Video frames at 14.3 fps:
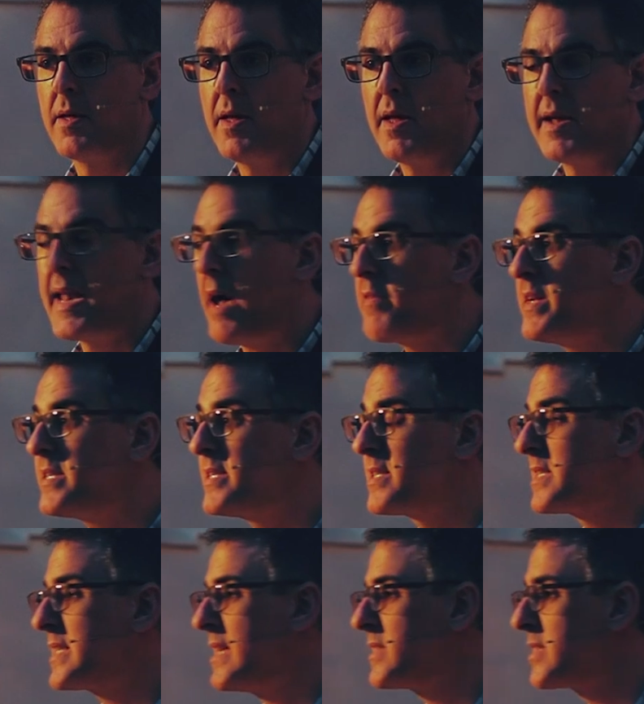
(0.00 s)
Now, this is the
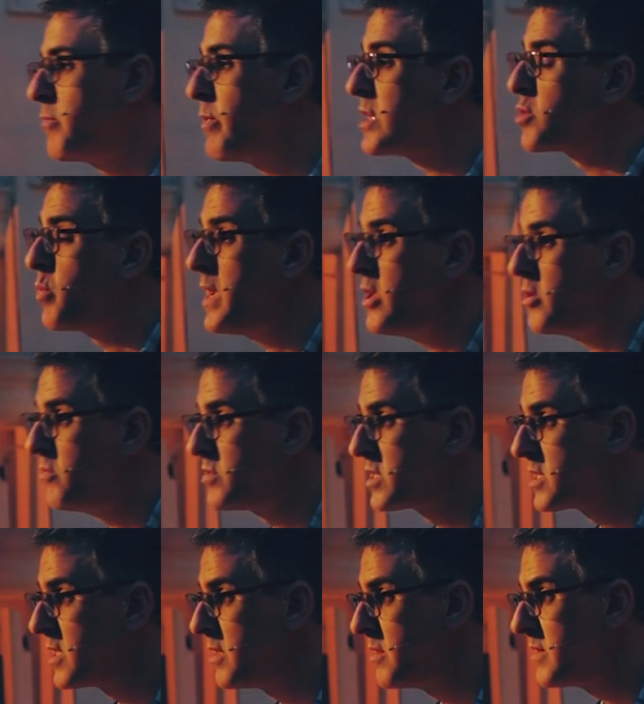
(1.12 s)
sense in which we use
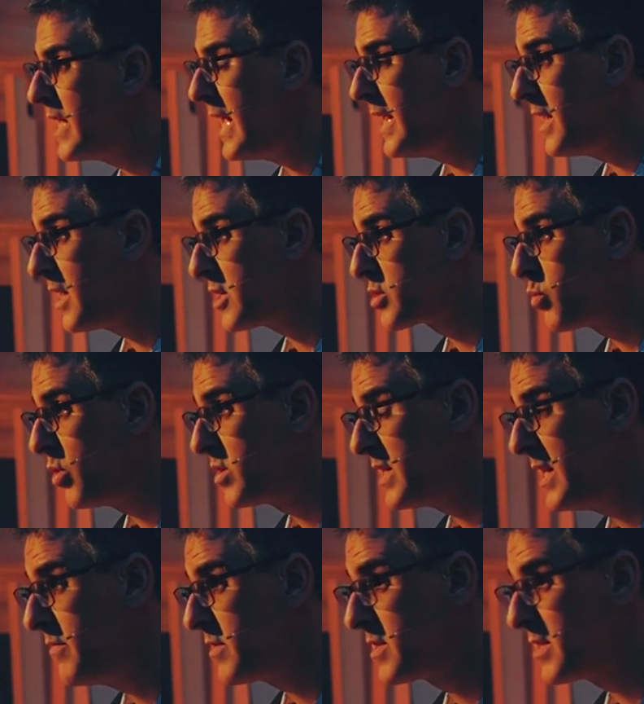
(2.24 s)
the English word even to